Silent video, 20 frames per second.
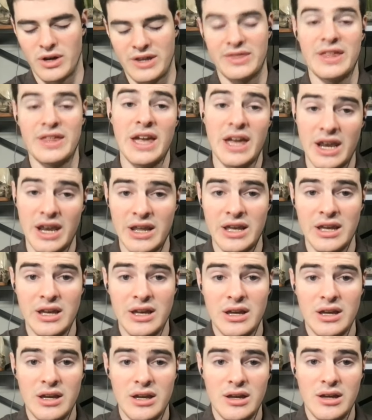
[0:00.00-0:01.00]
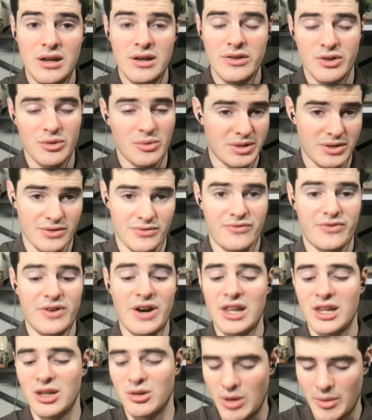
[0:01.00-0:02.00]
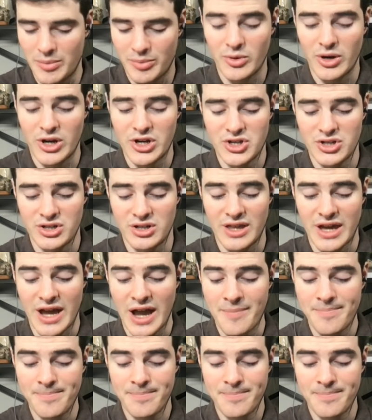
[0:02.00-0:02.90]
And then there was a follow-up question to that,